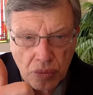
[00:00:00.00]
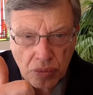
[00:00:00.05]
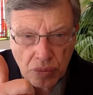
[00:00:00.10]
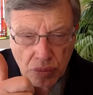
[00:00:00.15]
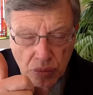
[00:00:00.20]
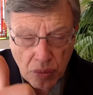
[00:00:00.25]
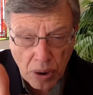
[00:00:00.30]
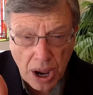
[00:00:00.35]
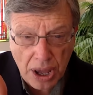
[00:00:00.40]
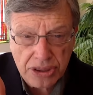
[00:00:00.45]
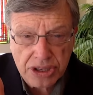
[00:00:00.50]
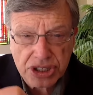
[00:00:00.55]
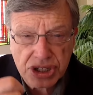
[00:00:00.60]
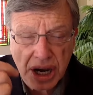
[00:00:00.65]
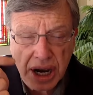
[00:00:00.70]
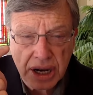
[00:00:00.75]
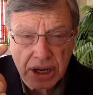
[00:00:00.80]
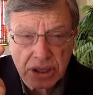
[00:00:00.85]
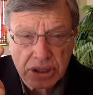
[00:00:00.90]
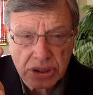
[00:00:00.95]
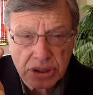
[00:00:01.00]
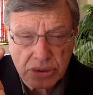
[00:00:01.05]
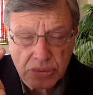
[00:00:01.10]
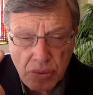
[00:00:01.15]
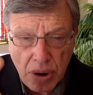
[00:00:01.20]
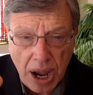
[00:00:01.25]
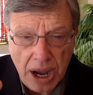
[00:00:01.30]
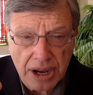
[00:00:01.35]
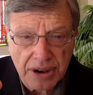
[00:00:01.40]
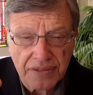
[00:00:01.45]
Rothschilds,
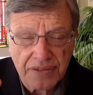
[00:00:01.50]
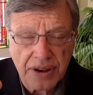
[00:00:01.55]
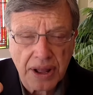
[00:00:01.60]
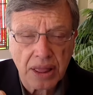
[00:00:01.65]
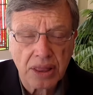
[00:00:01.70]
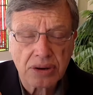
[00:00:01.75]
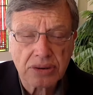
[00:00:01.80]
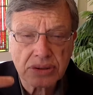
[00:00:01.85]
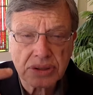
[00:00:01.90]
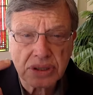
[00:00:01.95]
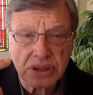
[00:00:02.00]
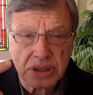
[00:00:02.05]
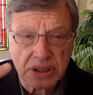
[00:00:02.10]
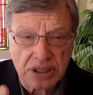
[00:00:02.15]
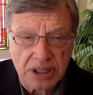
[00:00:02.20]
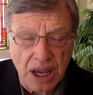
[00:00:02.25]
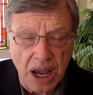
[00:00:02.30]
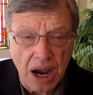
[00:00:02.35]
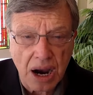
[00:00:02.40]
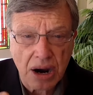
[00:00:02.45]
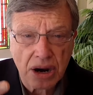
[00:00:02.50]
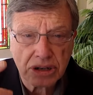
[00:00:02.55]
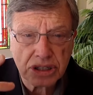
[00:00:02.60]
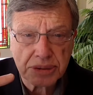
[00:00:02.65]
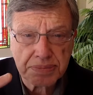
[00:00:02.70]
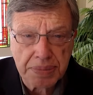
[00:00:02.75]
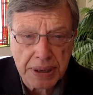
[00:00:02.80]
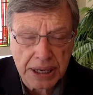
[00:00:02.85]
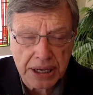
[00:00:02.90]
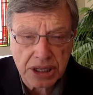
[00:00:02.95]
Rockefellers, Lazards,
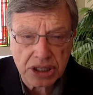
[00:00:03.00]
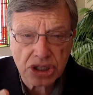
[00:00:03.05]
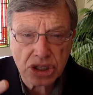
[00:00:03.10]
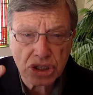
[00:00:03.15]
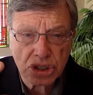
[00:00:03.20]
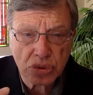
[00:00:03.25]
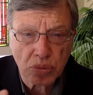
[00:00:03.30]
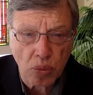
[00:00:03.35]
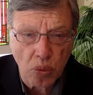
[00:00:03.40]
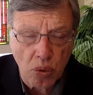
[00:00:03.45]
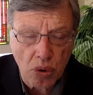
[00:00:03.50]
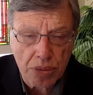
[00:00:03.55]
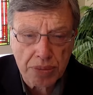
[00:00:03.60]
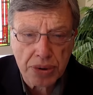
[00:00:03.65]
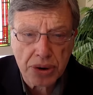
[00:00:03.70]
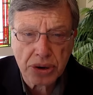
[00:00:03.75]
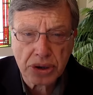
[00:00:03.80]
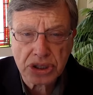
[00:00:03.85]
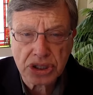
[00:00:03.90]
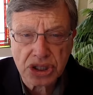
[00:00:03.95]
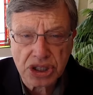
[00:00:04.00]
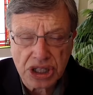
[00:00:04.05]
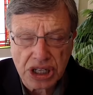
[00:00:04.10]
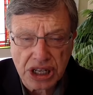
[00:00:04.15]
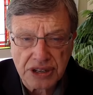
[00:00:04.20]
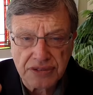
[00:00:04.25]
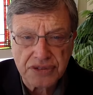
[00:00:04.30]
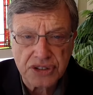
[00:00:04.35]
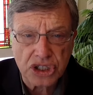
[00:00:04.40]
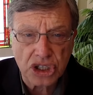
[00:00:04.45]
Pinkuses, Warburgs,
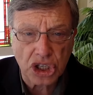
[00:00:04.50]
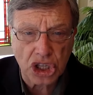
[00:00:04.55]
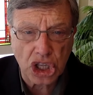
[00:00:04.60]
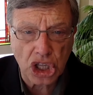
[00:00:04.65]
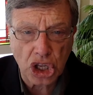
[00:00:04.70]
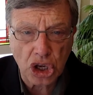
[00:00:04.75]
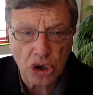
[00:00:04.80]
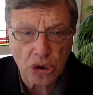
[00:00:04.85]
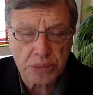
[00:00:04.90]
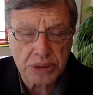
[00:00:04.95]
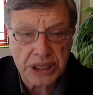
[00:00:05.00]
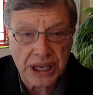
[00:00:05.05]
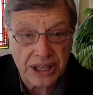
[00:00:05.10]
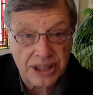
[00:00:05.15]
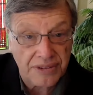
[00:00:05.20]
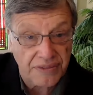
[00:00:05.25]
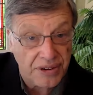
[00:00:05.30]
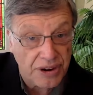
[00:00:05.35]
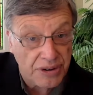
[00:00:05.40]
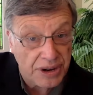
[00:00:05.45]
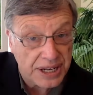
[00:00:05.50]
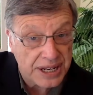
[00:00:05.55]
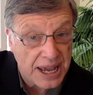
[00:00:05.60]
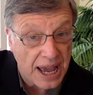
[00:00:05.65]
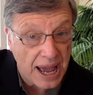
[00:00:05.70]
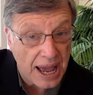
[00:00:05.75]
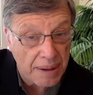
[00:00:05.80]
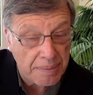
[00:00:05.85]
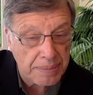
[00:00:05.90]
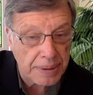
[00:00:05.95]
Seifs, Loebs, and the very
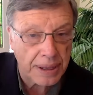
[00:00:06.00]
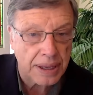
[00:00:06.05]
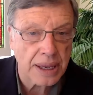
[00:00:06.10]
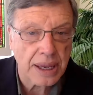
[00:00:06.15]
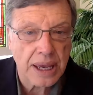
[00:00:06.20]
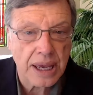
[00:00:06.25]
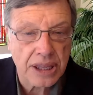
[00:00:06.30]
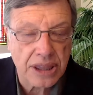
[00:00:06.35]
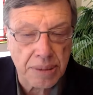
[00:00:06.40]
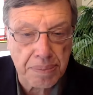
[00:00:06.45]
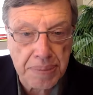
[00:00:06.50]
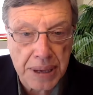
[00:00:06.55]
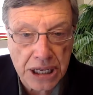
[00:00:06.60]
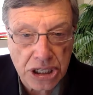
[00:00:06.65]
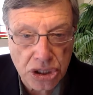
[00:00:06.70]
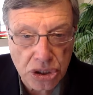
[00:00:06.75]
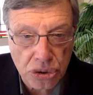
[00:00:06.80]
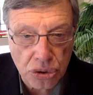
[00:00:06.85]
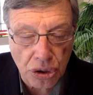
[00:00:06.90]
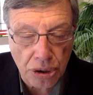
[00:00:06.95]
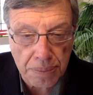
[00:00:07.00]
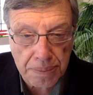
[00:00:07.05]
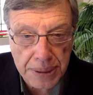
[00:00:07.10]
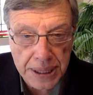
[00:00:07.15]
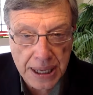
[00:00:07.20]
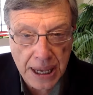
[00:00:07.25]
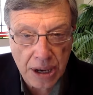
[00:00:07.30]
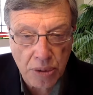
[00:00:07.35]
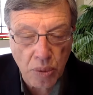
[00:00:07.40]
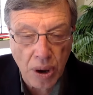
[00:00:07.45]
top, the Payseur,
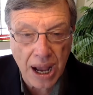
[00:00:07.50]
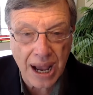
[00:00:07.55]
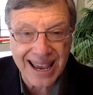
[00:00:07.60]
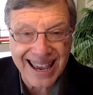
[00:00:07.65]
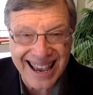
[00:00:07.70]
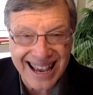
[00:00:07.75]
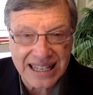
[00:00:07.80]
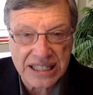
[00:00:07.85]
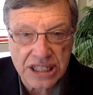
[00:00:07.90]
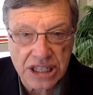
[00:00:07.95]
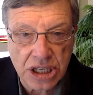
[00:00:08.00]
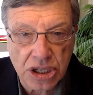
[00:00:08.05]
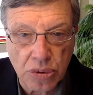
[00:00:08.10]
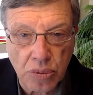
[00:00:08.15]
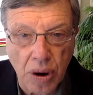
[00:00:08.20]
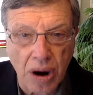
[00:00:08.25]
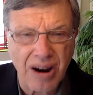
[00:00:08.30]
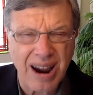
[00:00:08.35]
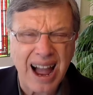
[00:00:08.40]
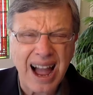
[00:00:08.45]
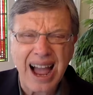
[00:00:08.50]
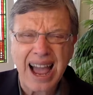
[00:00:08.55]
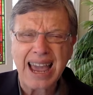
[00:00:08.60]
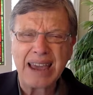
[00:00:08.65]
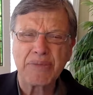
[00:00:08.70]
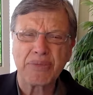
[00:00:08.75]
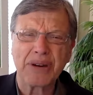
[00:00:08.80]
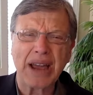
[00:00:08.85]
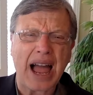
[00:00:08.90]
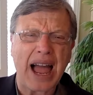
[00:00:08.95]
Payseur.
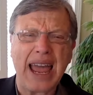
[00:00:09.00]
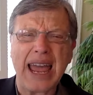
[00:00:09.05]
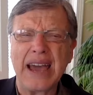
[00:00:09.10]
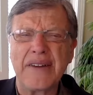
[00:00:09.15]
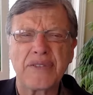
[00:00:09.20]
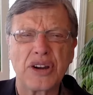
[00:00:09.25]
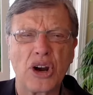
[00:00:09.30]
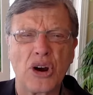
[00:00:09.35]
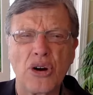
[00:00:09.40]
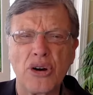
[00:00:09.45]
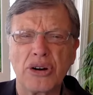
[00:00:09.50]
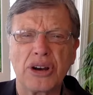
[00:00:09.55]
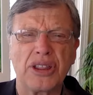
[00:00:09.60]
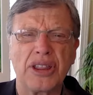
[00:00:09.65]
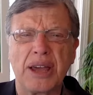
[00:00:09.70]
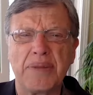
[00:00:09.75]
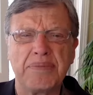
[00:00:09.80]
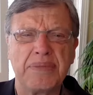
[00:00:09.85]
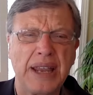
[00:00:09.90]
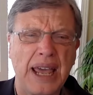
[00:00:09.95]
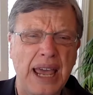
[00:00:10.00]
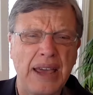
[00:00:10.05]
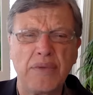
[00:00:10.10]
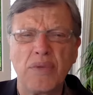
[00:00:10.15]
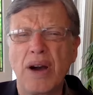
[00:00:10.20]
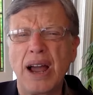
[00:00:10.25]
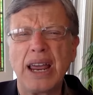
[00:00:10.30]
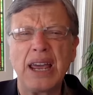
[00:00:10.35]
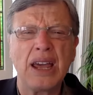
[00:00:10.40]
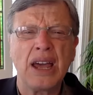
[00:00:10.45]
I haven't heard of them, Dave.
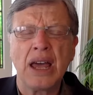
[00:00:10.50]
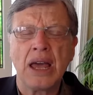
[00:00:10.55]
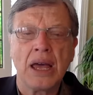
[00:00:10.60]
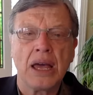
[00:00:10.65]
Why?